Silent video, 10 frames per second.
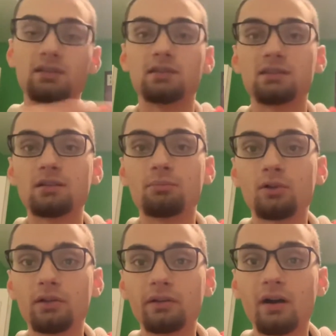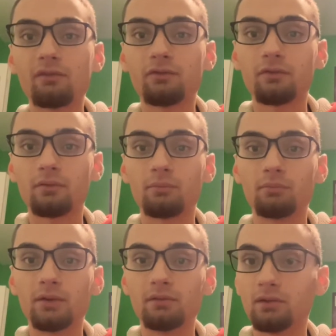is simple enough,
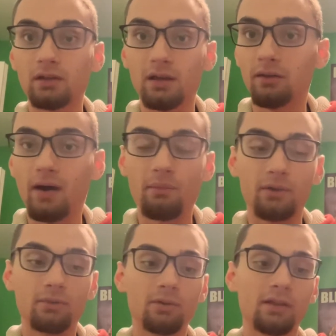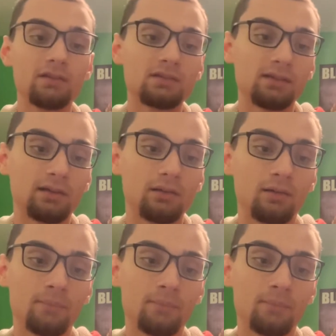but again, not minimalist. And